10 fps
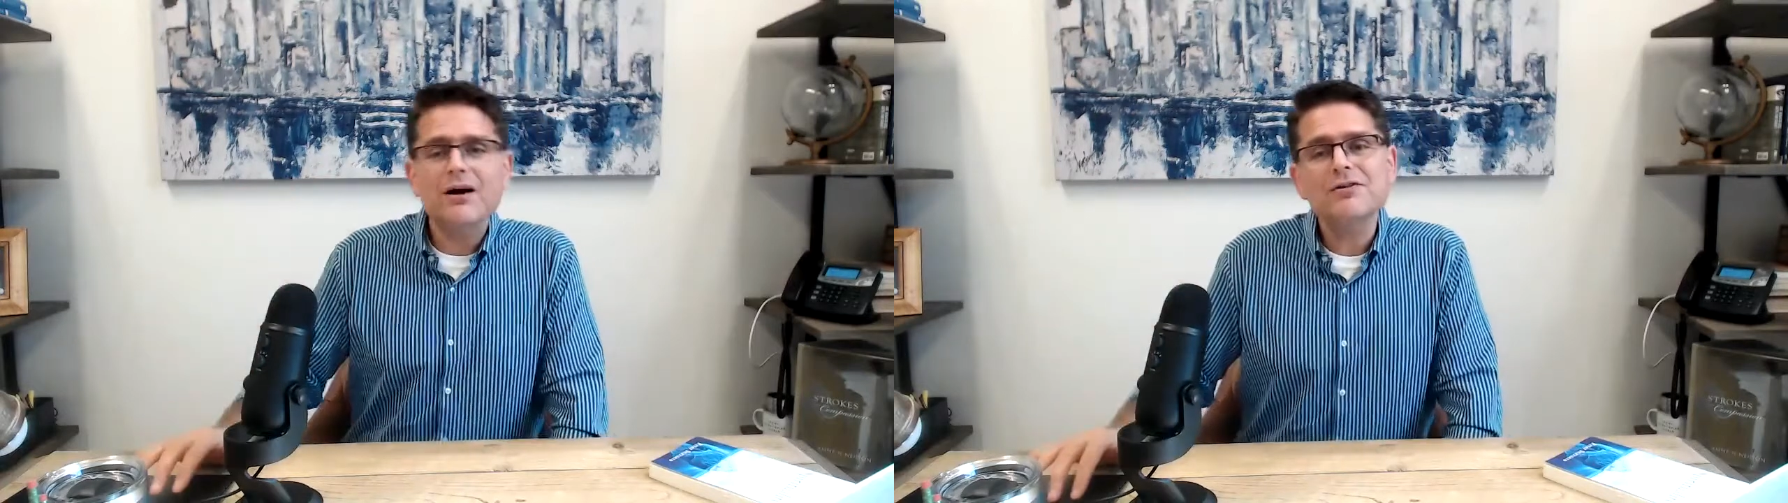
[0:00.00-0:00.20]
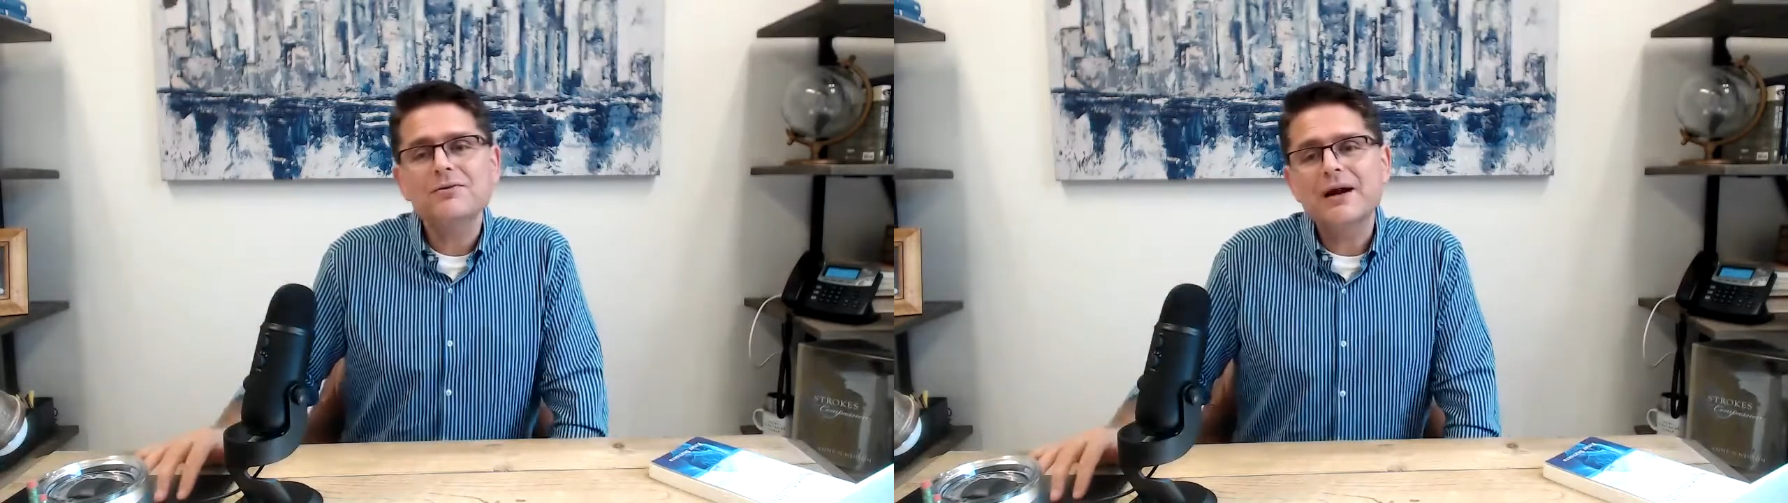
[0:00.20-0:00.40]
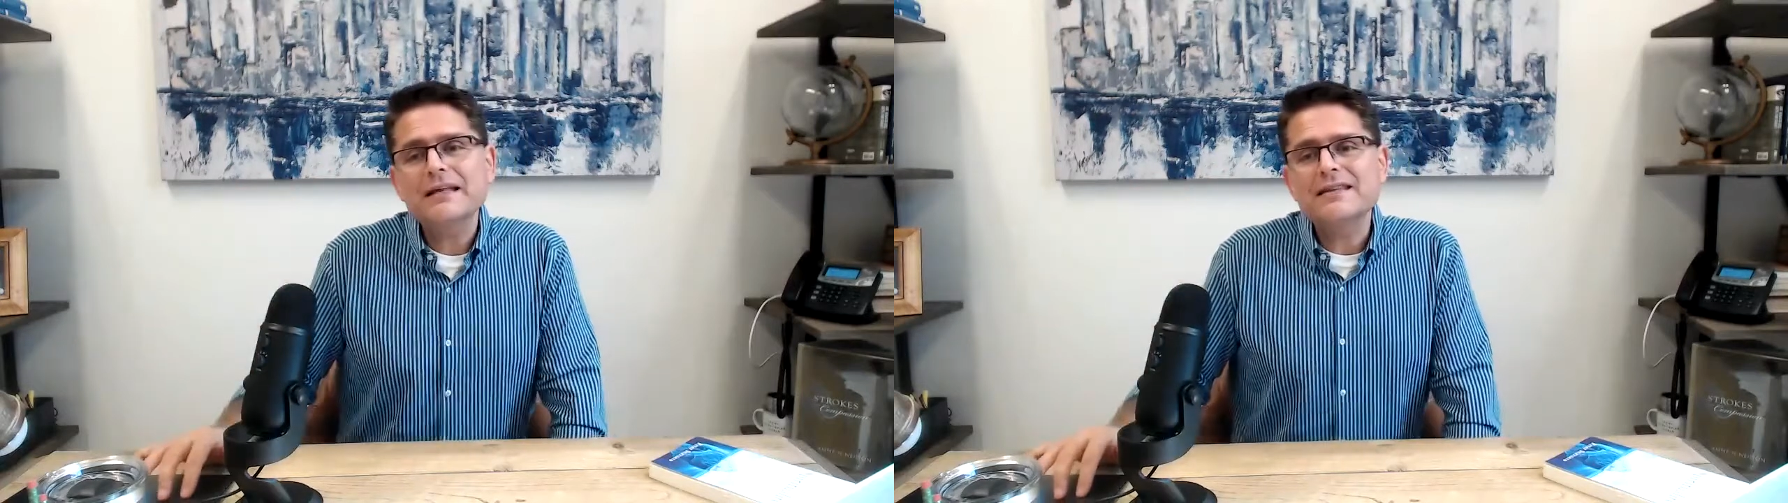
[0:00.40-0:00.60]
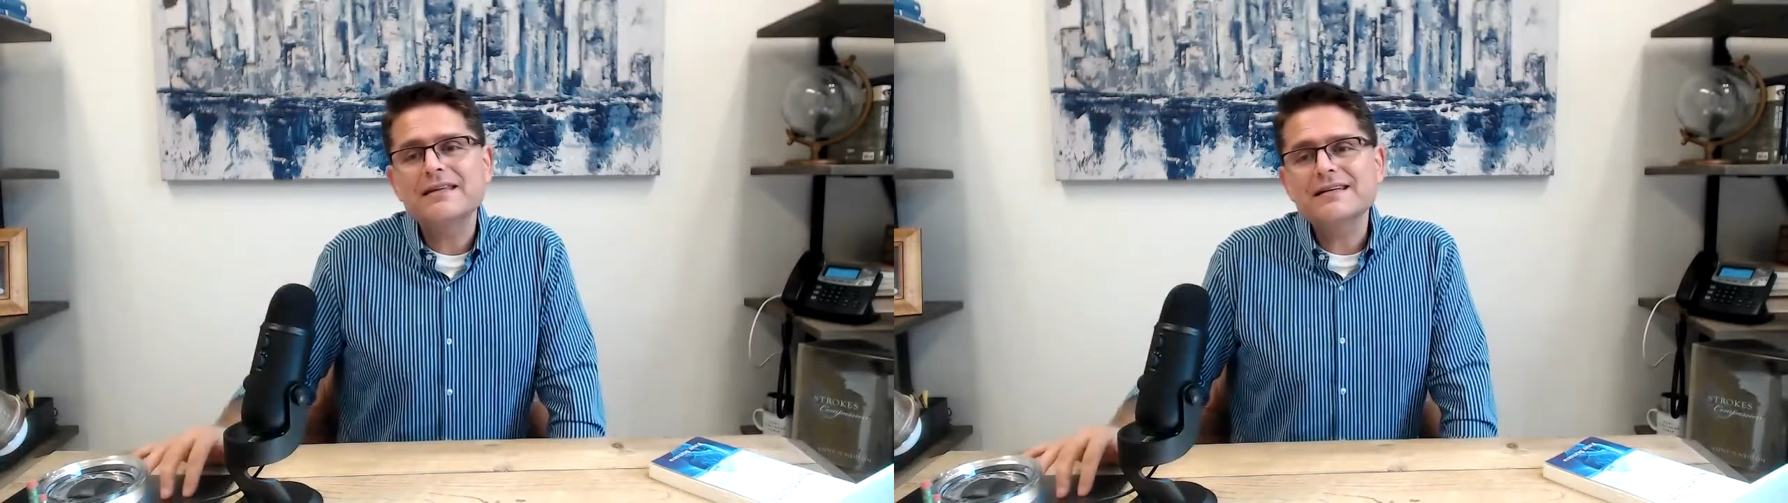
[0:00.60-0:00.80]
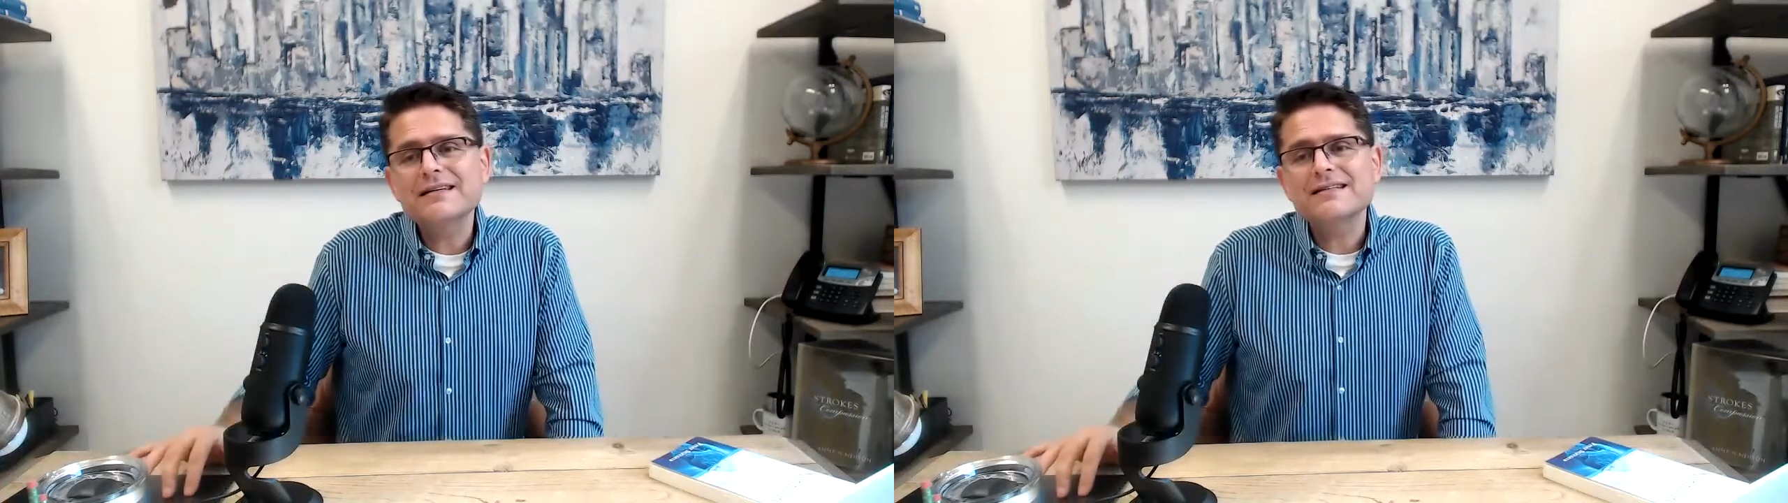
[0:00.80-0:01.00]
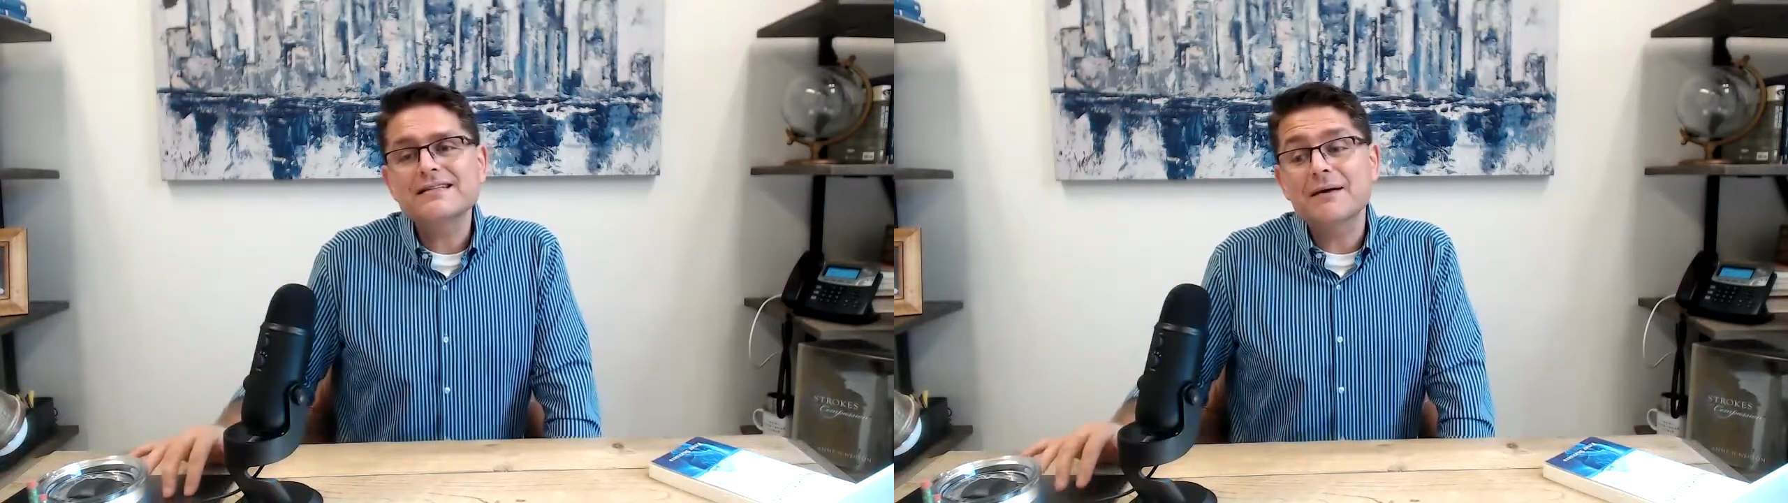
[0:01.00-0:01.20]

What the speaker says: all the right things.